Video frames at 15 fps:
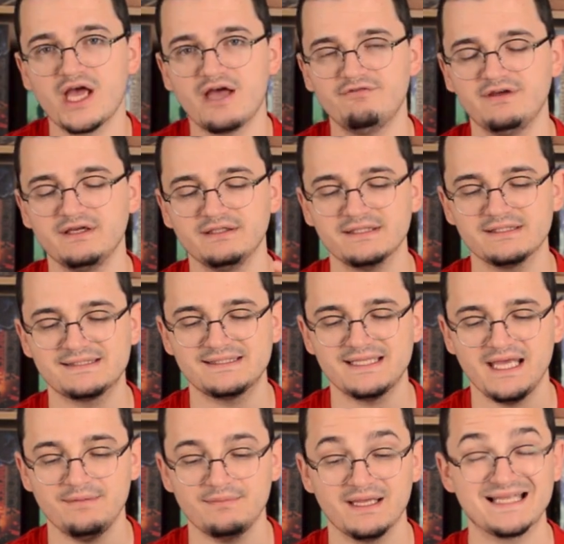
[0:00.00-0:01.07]
having the
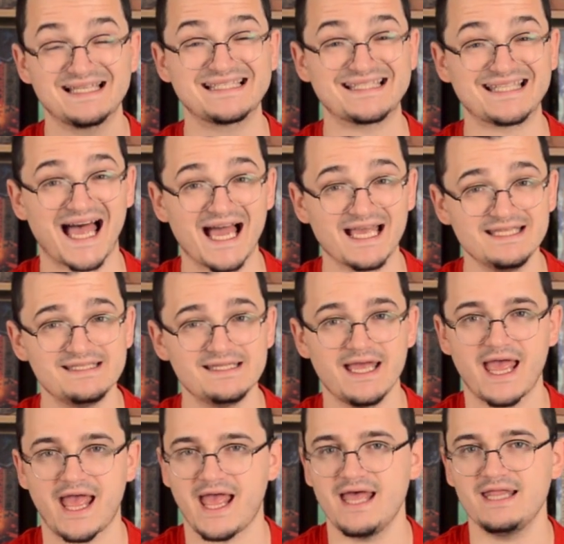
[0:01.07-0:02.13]
same size
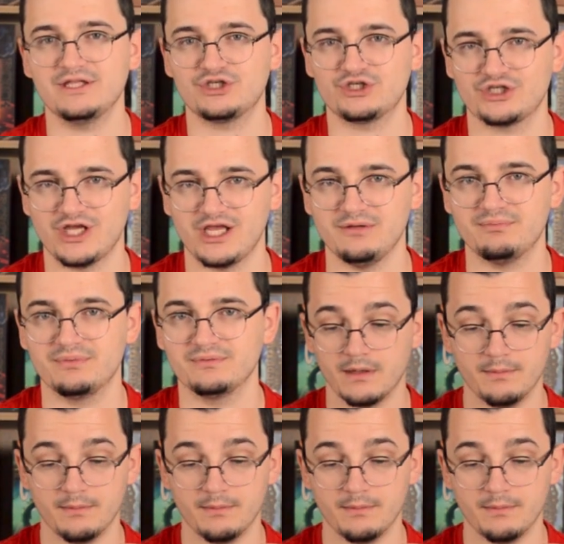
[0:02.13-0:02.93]
and shape.